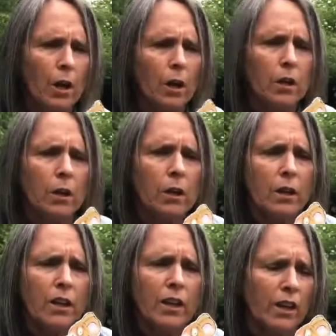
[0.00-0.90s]

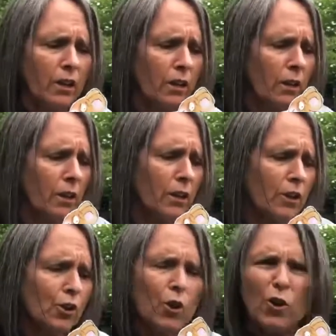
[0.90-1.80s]

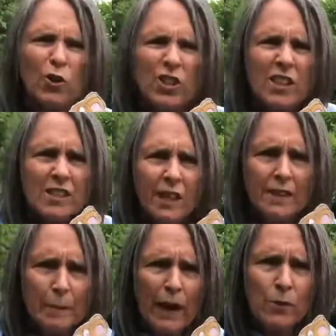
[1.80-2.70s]
Good, said
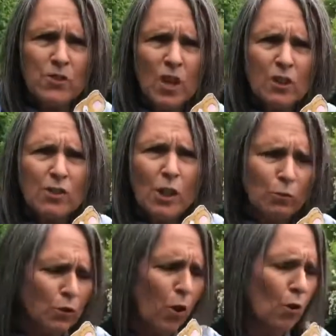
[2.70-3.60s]
the mouse.
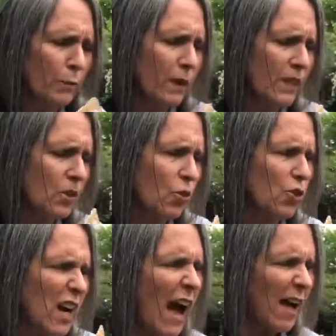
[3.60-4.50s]
Don't call me
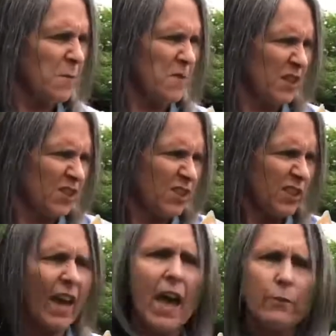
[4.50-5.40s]
good. I'm the
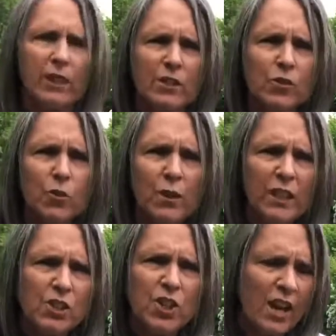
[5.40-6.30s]
scariest
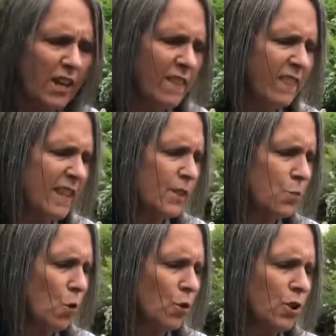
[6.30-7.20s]
creature in this
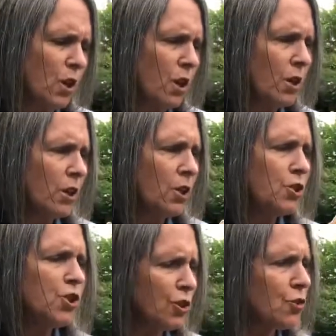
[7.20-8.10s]
wood.
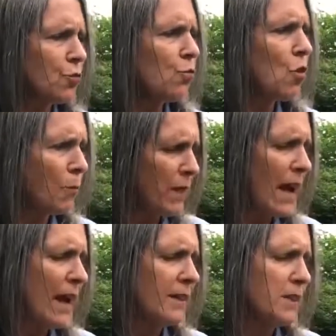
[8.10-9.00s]
Just walk
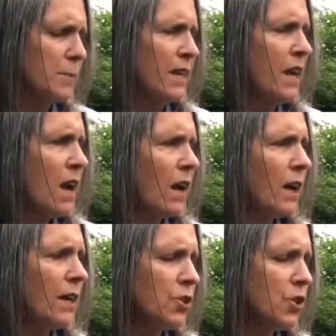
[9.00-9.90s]
behind me
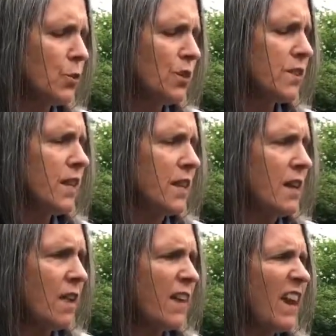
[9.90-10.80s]
and you'll see
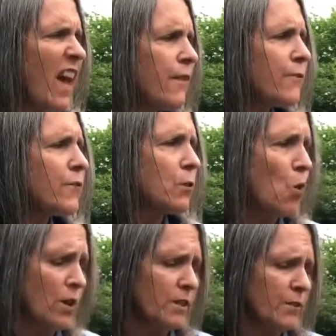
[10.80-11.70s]
that
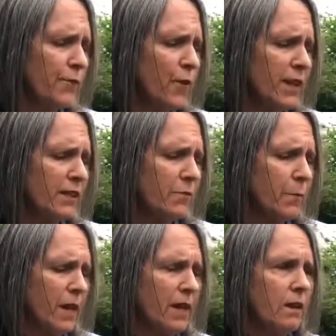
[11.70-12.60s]
everyone is afraid of
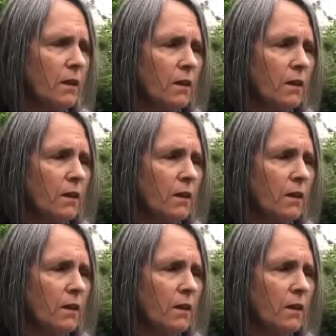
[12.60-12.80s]
me.